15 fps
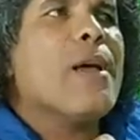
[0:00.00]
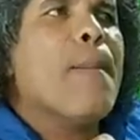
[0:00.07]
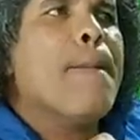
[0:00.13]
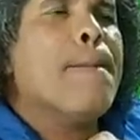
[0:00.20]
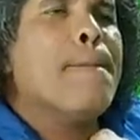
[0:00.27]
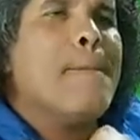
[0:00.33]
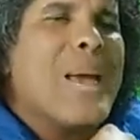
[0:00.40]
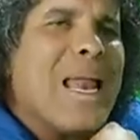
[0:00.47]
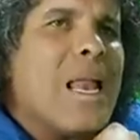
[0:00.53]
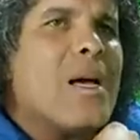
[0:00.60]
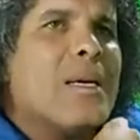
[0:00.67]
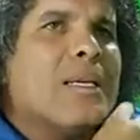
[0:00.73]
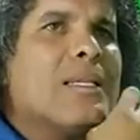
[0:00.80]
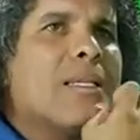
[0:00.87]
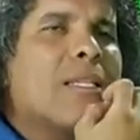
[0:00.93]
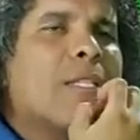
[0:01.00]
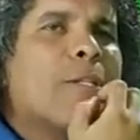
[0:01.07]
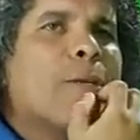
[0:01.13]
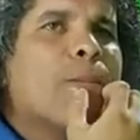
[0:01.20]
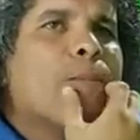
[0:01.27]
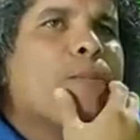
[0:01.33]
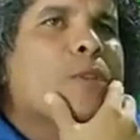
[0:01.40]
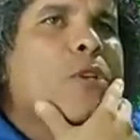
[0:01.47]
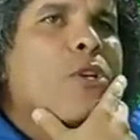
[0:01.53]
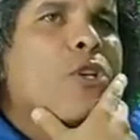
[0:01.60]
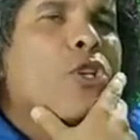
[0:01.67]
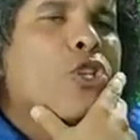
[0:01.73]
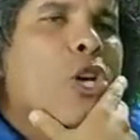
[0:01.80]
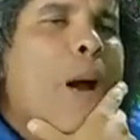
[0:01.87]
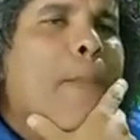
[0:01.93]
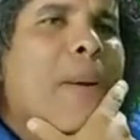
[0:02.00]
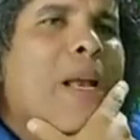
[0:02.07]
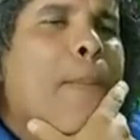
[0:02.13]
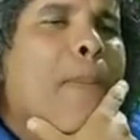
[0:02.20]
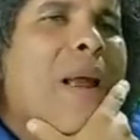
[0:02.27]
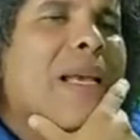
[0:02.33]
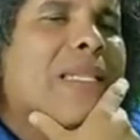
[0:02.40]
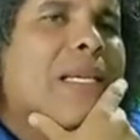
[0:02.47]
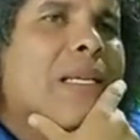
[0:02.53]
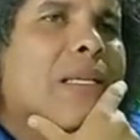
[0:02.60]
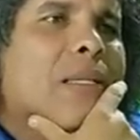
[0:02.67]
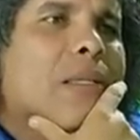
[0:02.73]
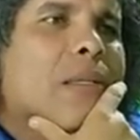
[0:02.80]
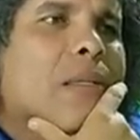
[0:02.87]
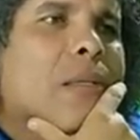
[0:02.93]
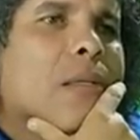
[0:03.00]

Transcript: millers dropping the prices.